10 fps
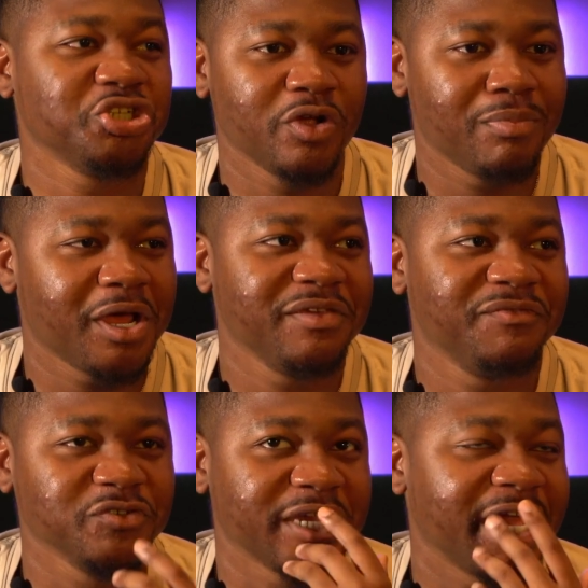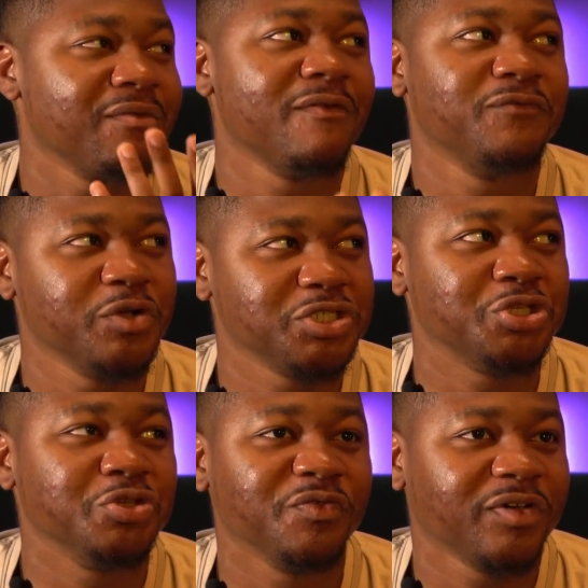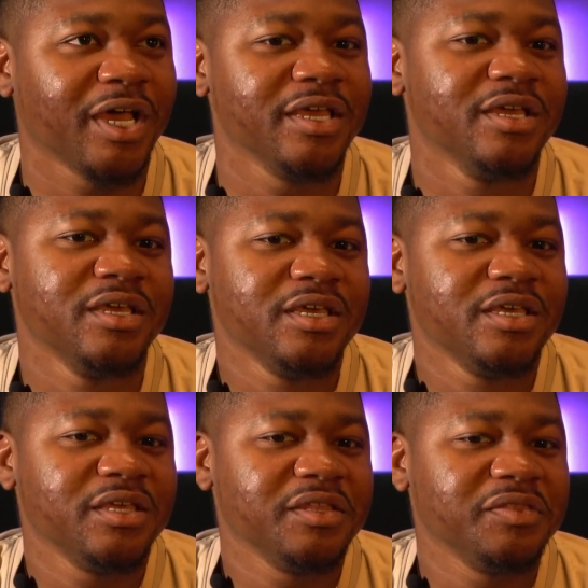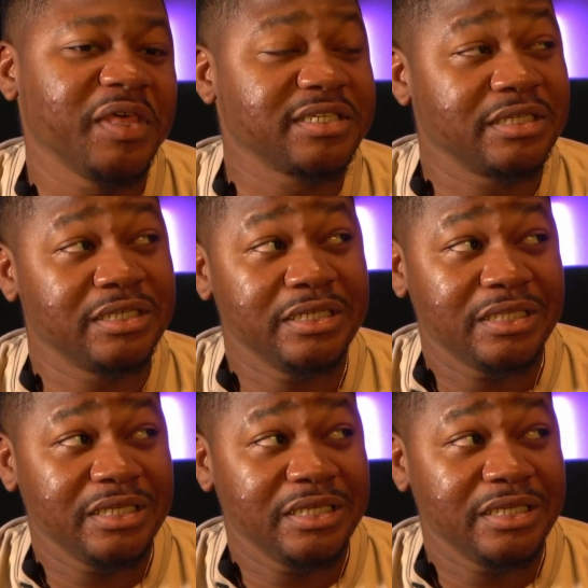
show. Everybody feels like they have a voice. Do you feel like that's a good